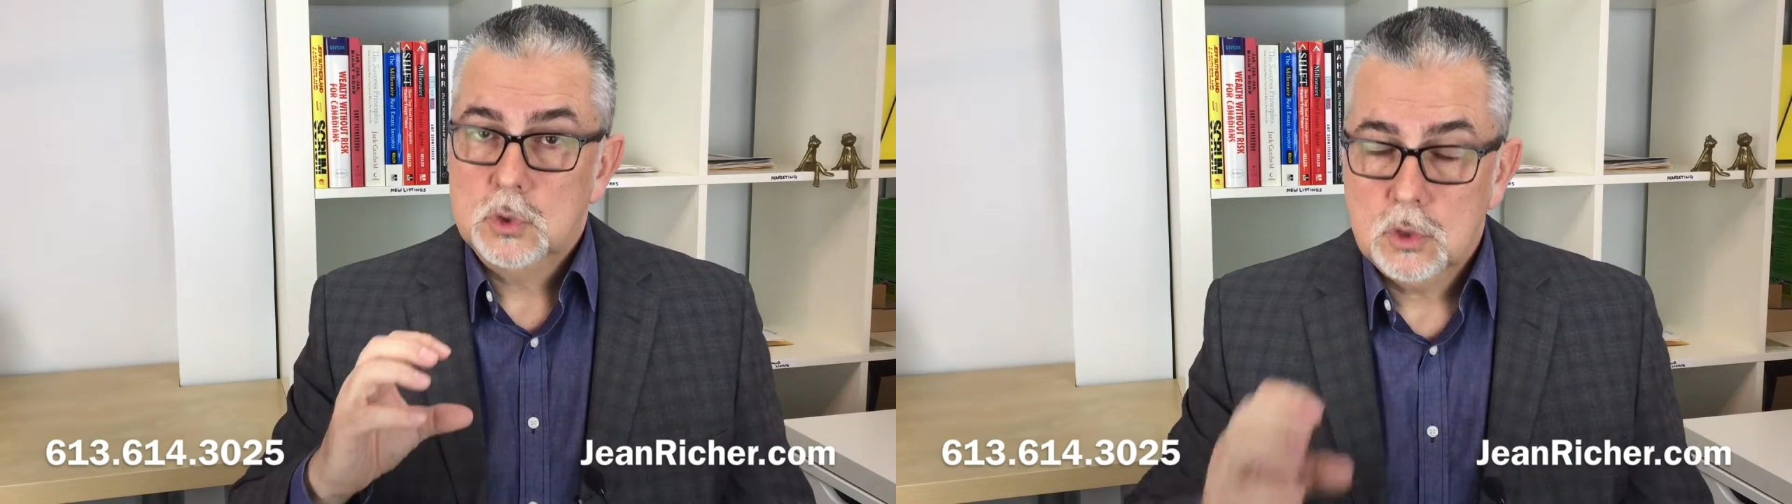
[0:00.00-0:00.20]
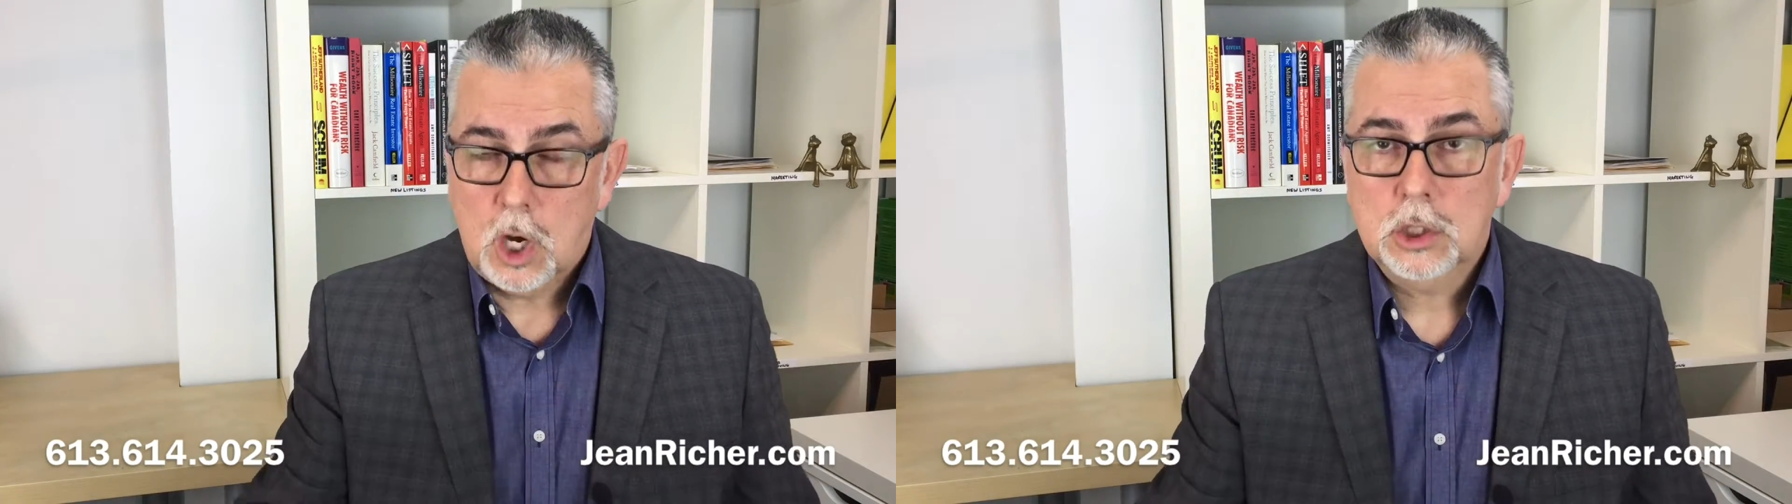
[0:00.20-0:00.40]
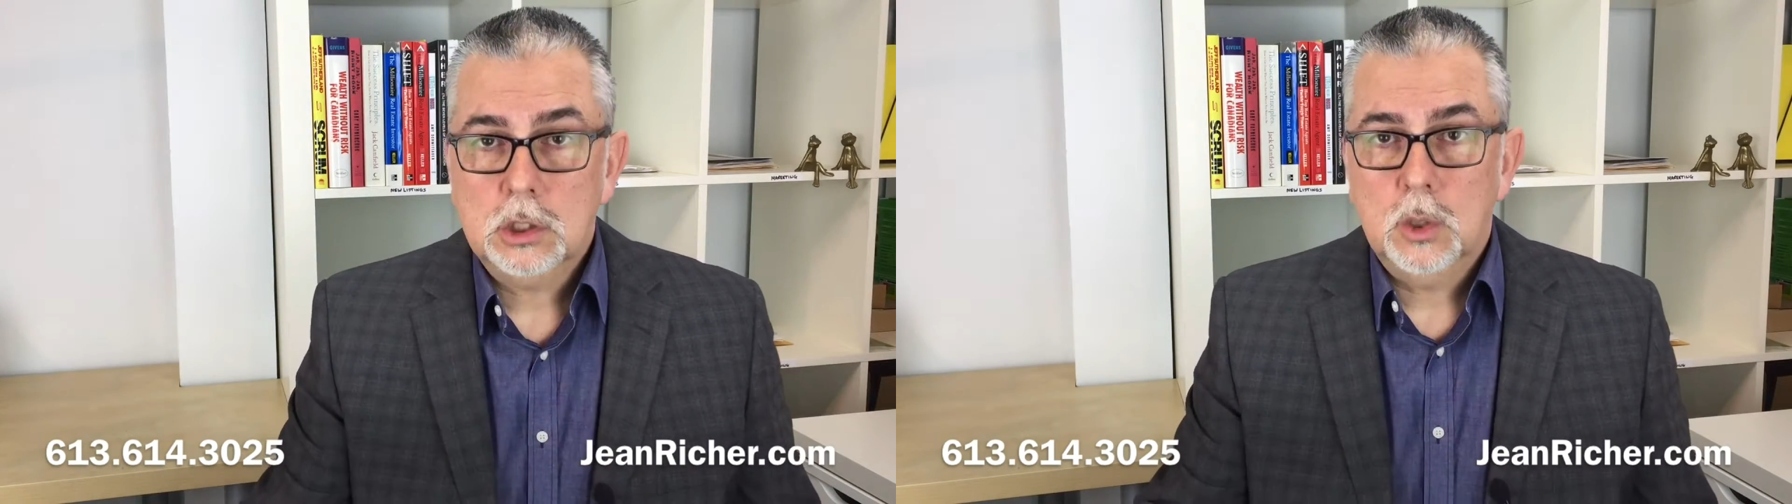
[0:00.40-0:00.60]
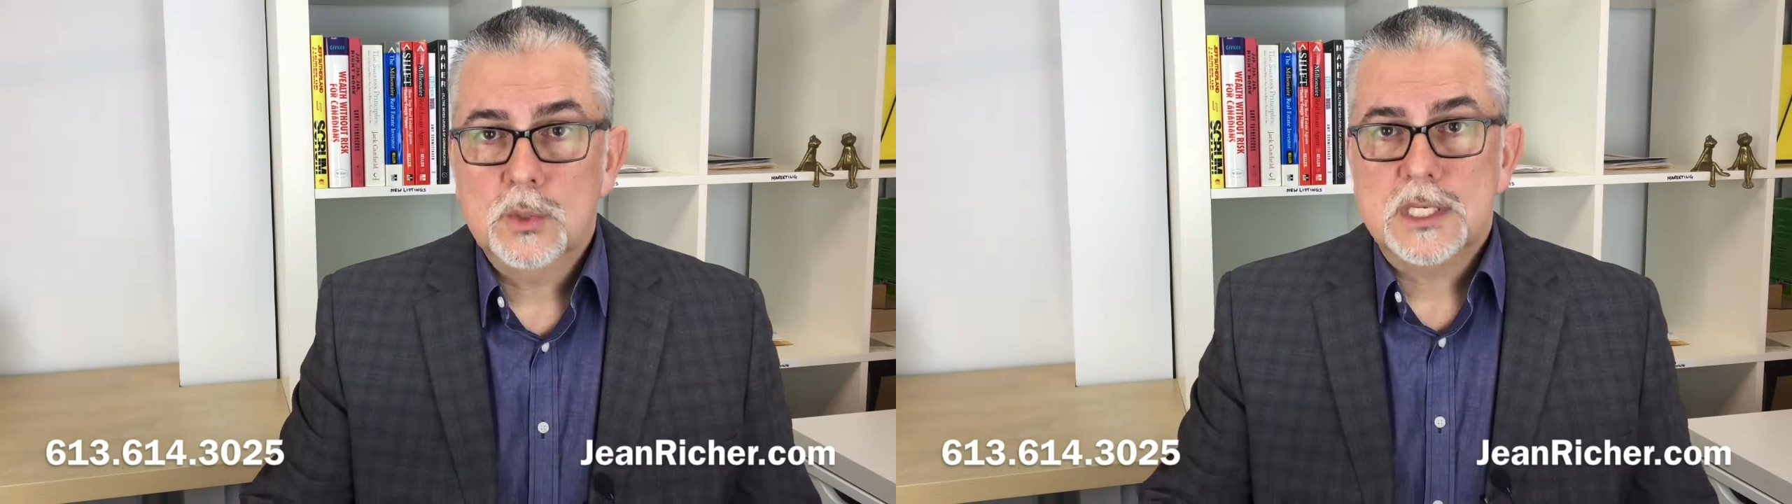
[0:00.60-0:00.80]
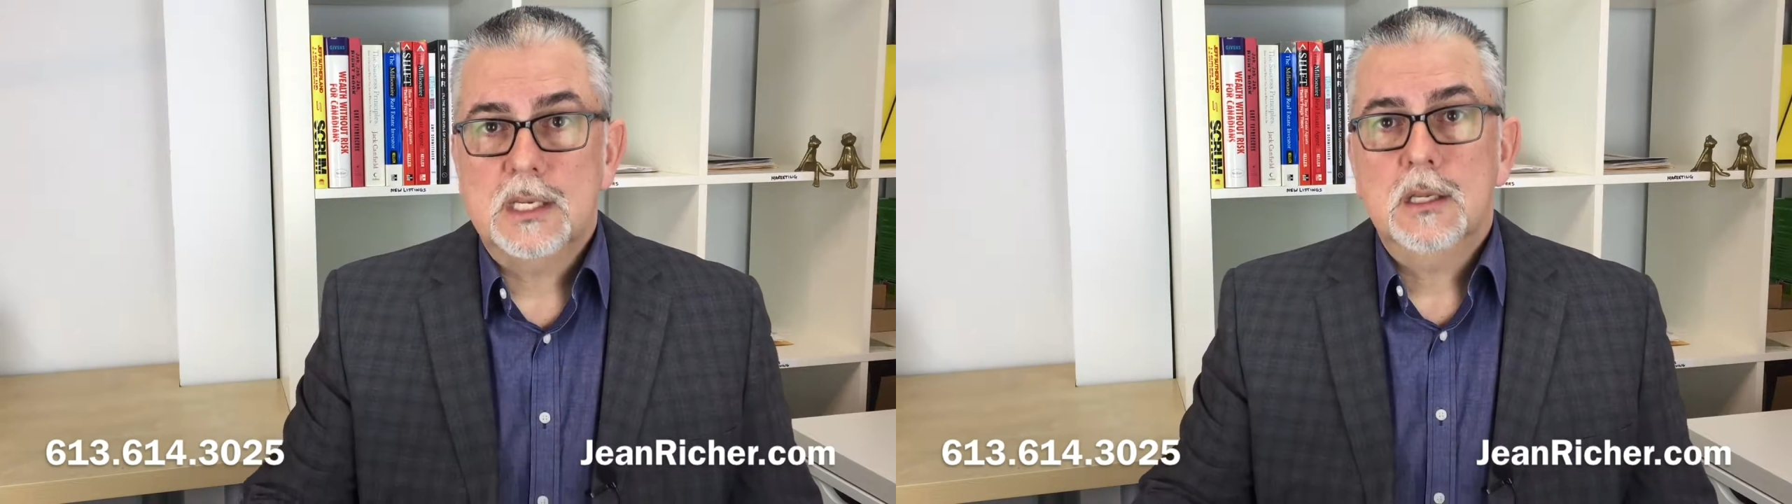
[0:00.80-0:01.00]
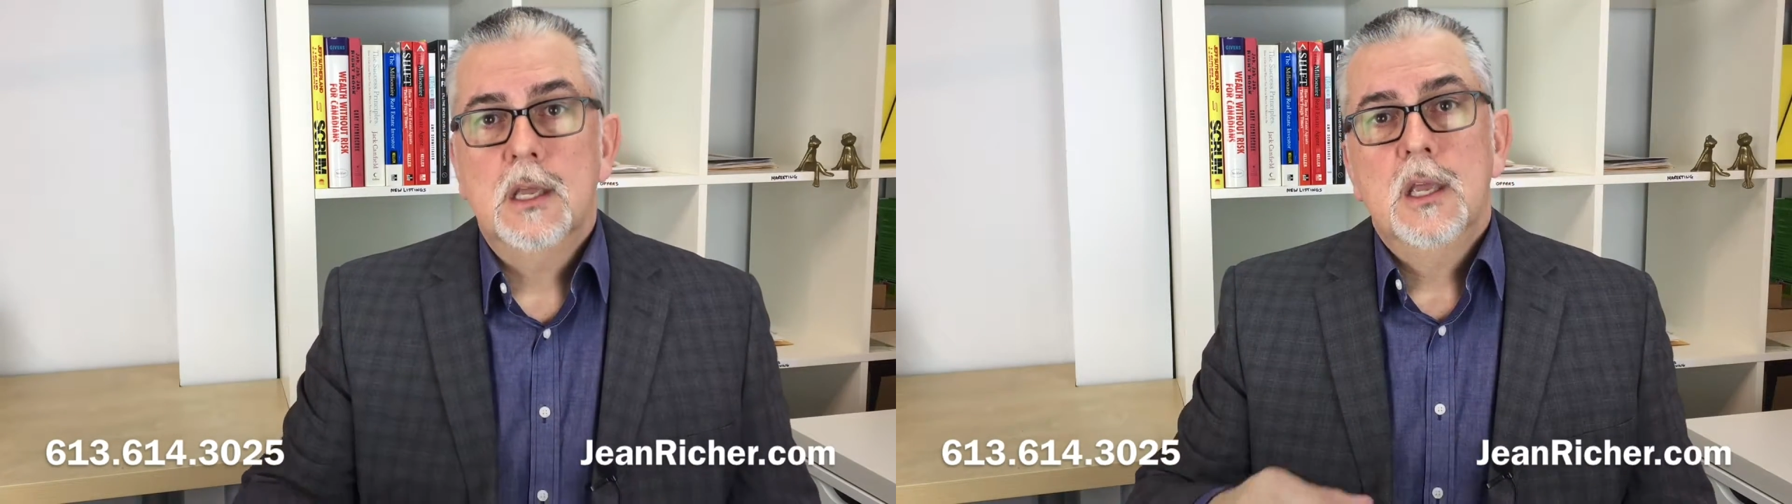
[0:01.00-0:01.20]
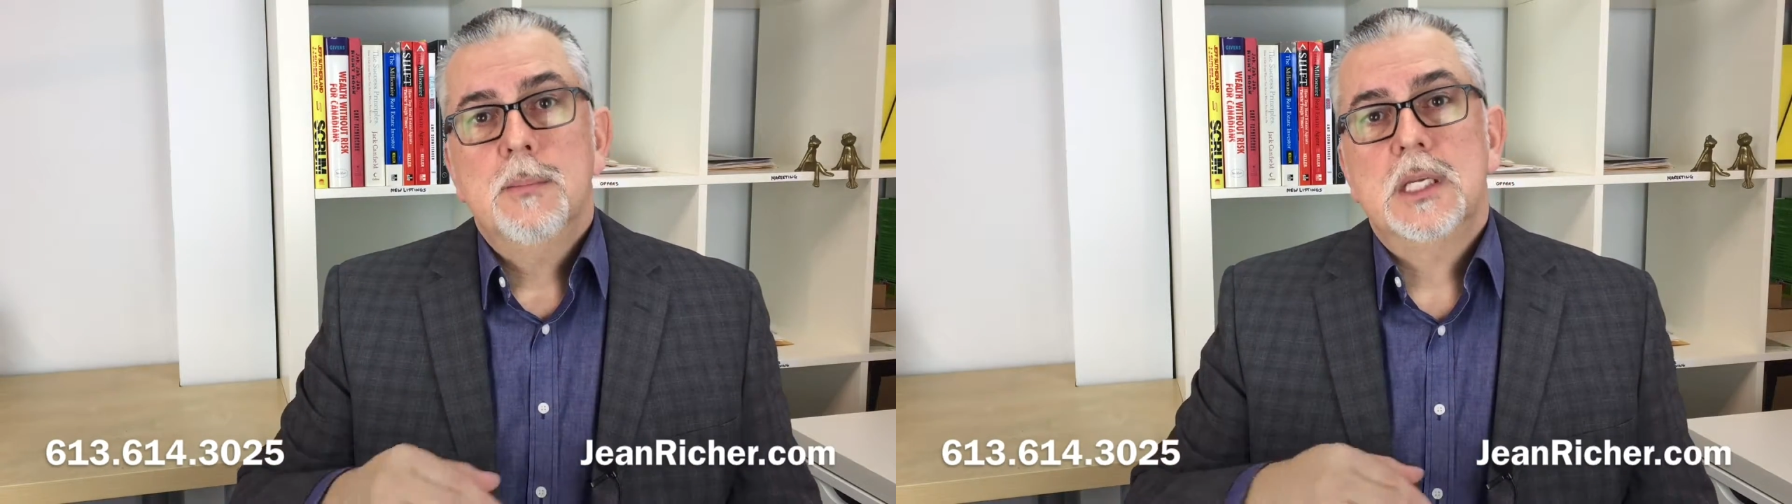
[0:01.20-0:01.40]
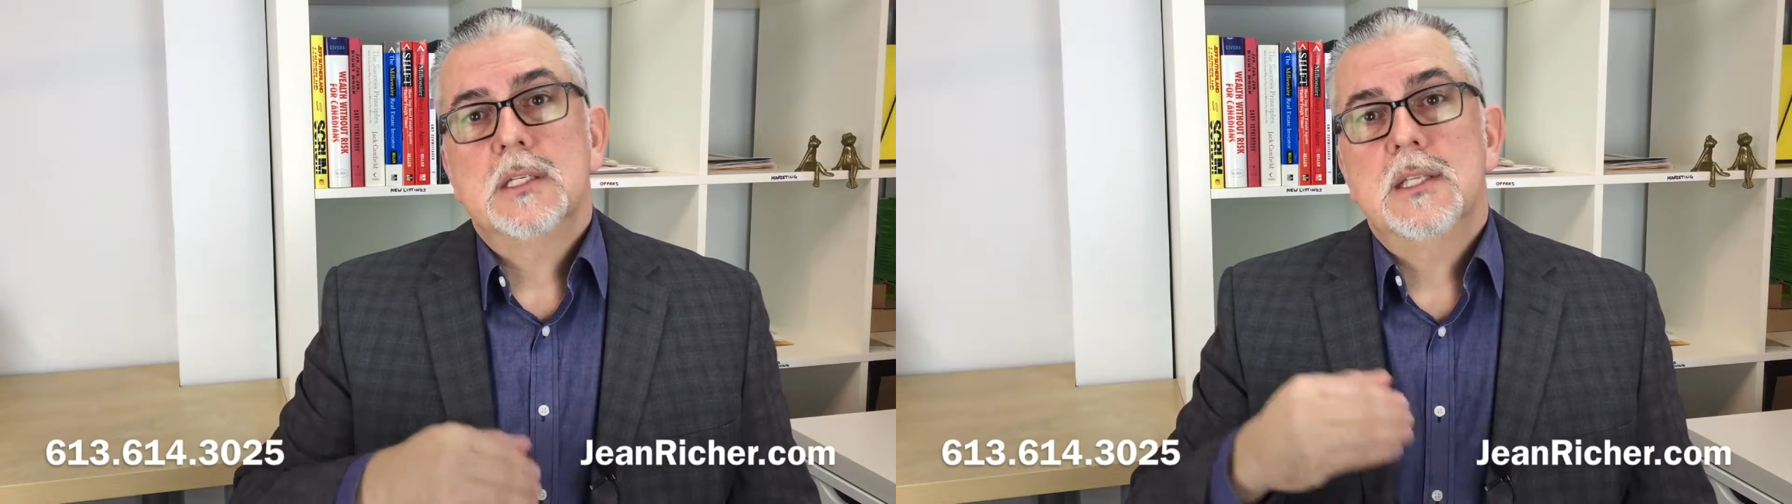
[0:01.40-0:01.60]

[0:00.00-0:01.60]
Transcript: on closing, because